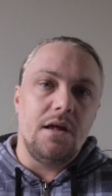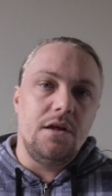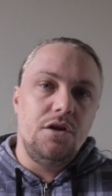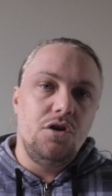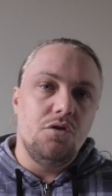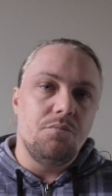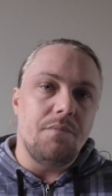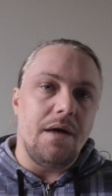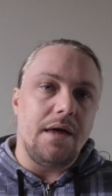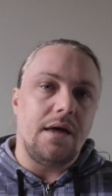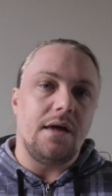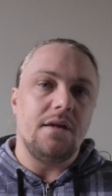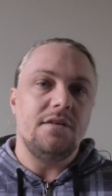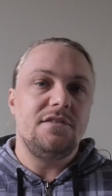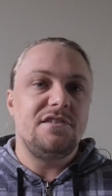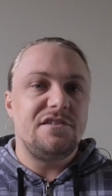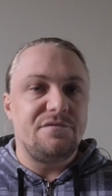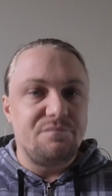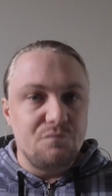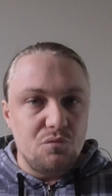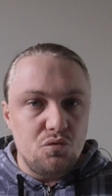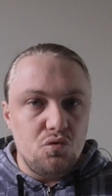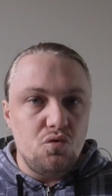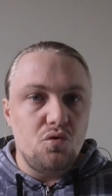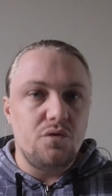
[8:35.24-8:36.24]
you make it
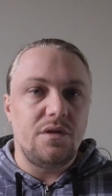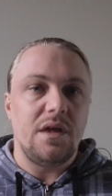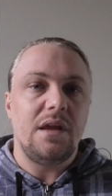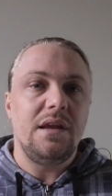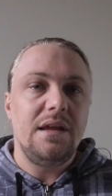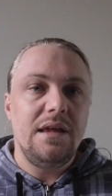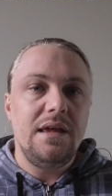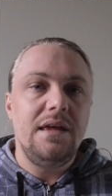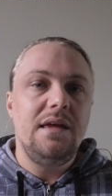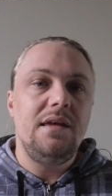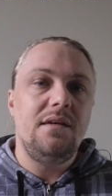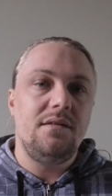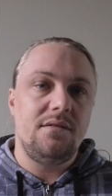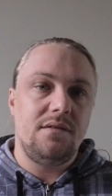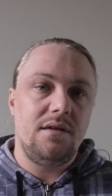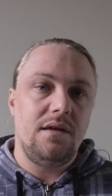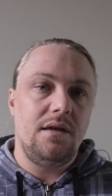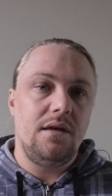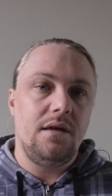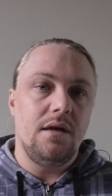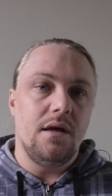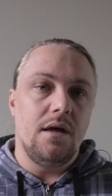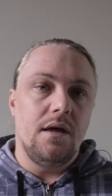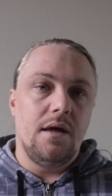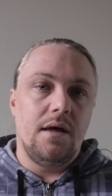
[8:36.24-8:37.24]
smooth and
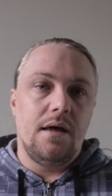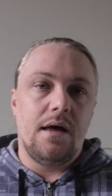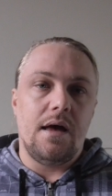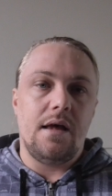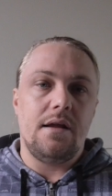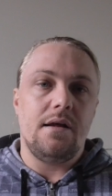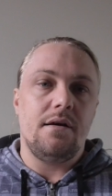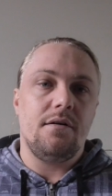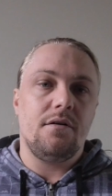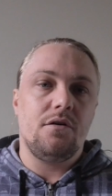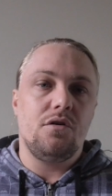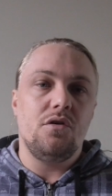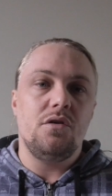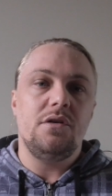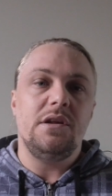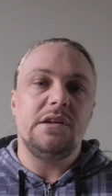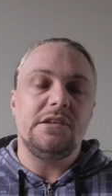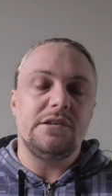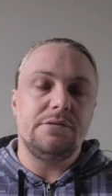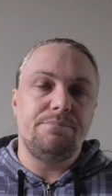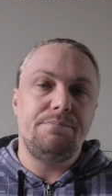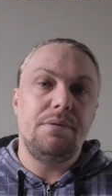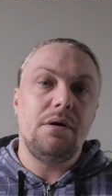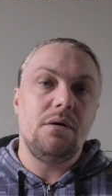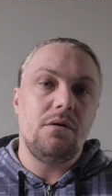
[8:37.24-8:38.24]
easy and a good
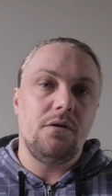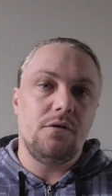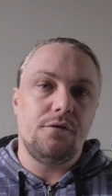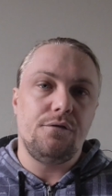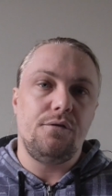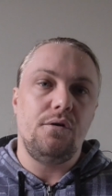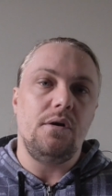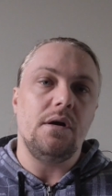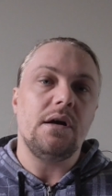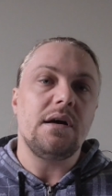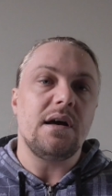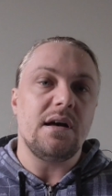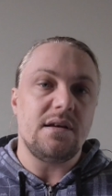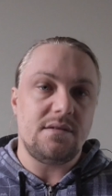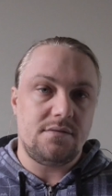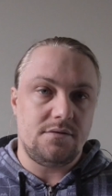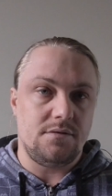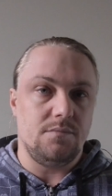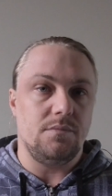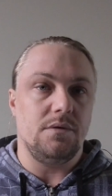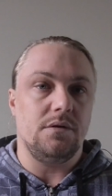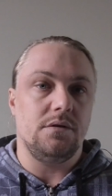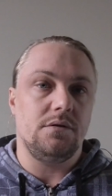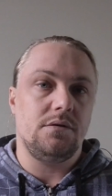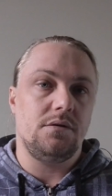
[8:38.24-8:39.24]
experience for your
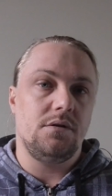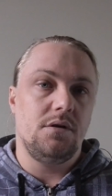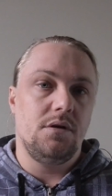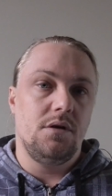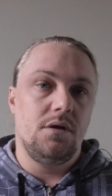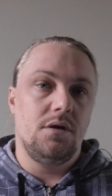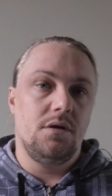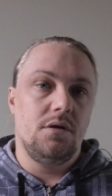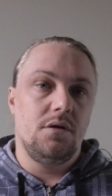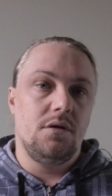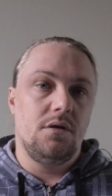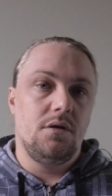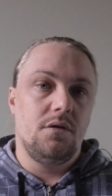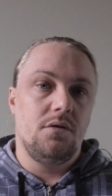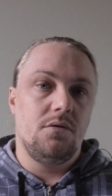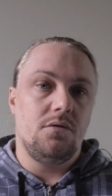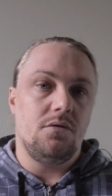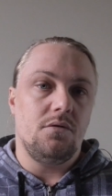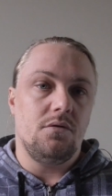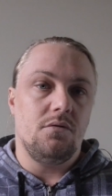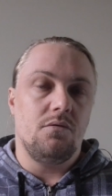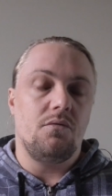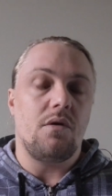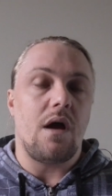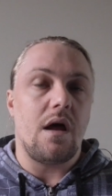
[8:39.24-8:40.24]
customers,
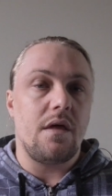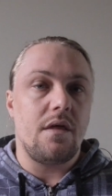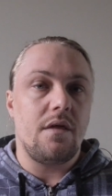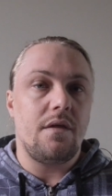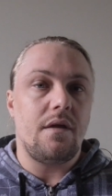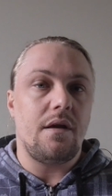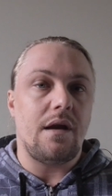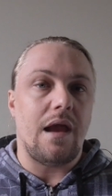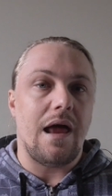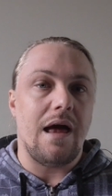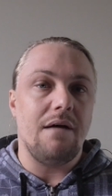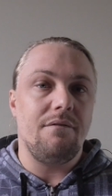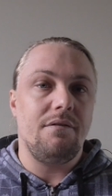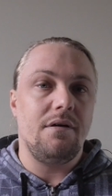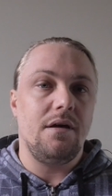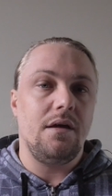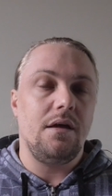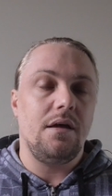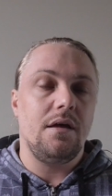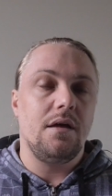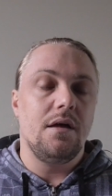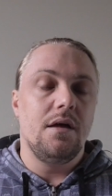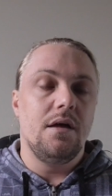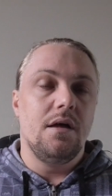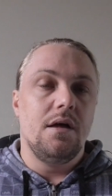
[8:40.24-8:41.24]
rather than
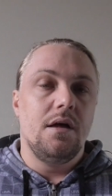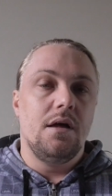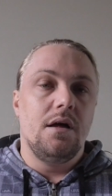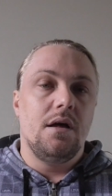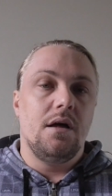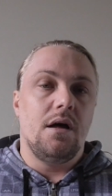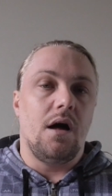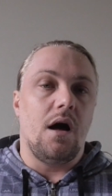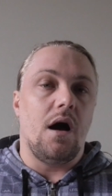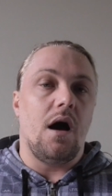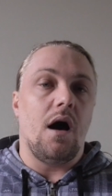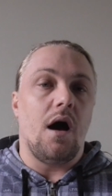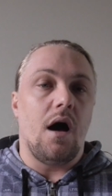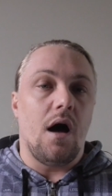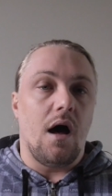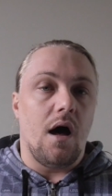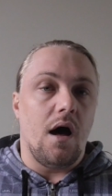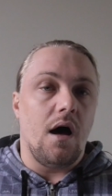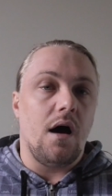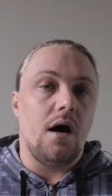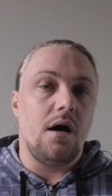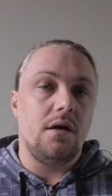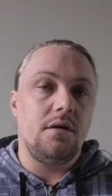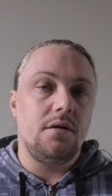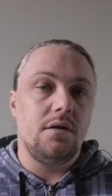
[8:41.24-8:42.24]
having a
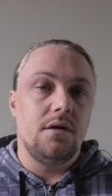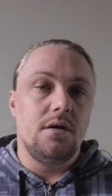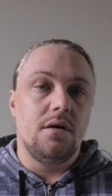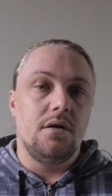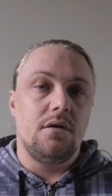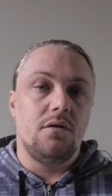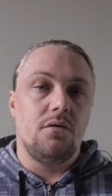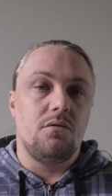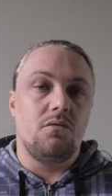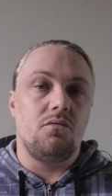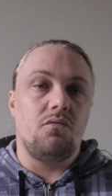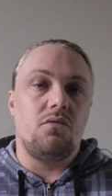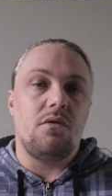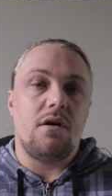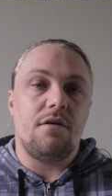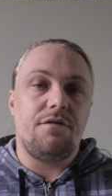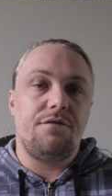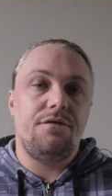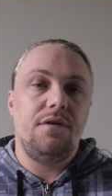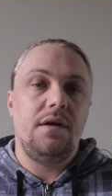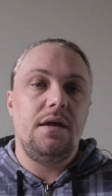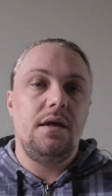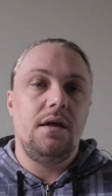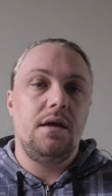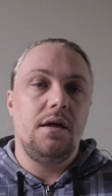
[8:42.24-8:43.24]
hard,
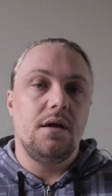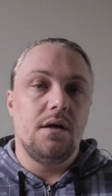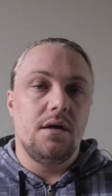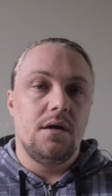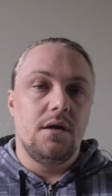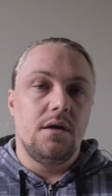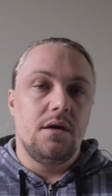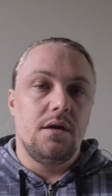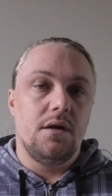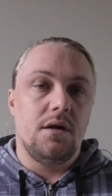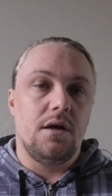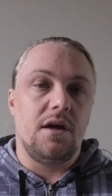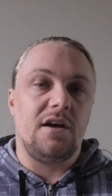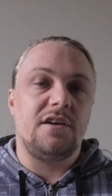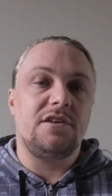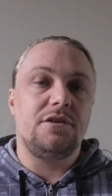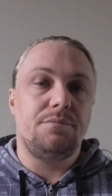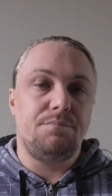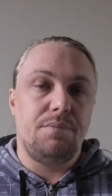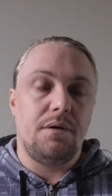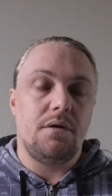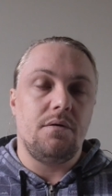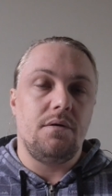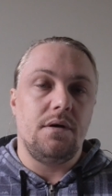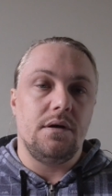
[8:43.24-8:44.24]
roughy
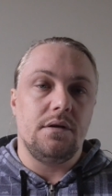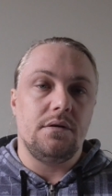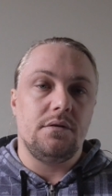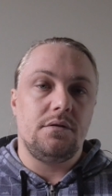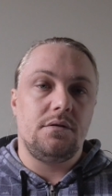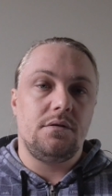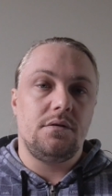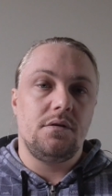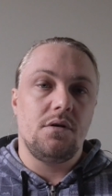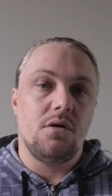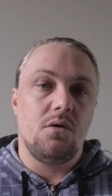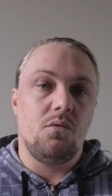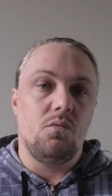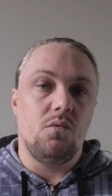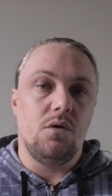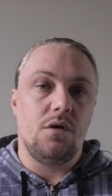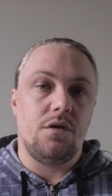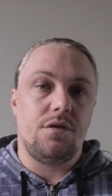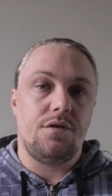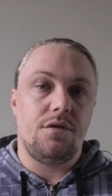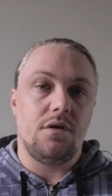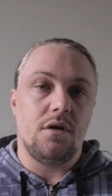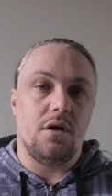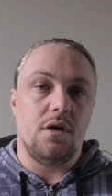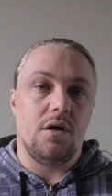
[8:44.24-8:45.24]
experience
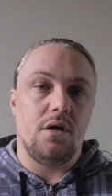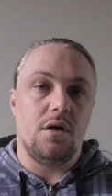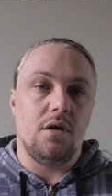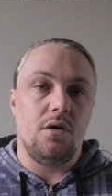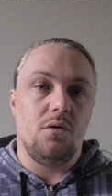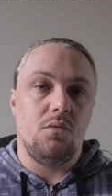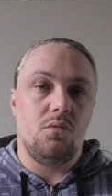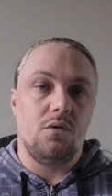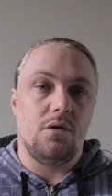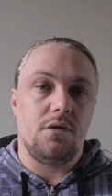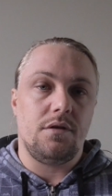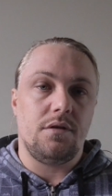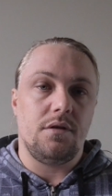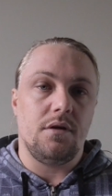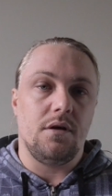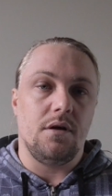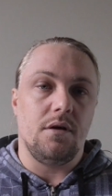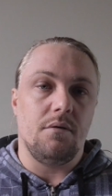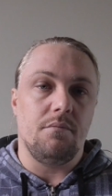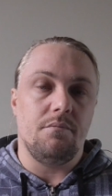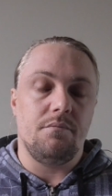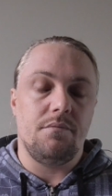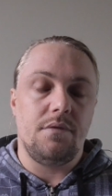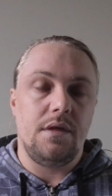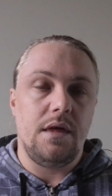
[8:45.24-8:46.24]
with
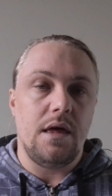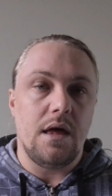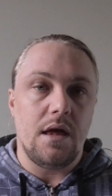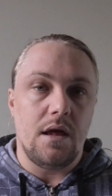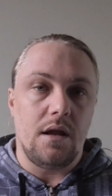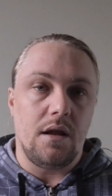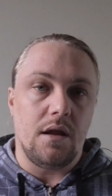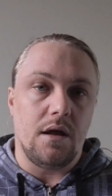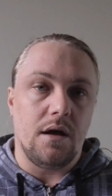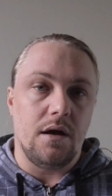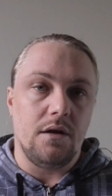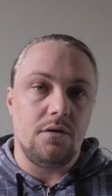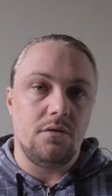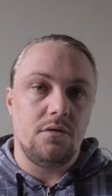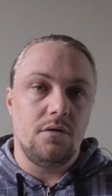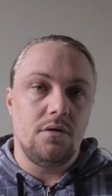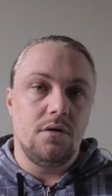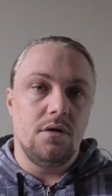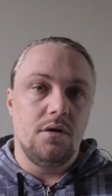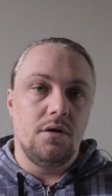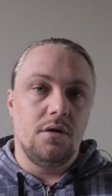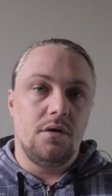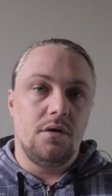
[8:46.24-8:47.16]
the airline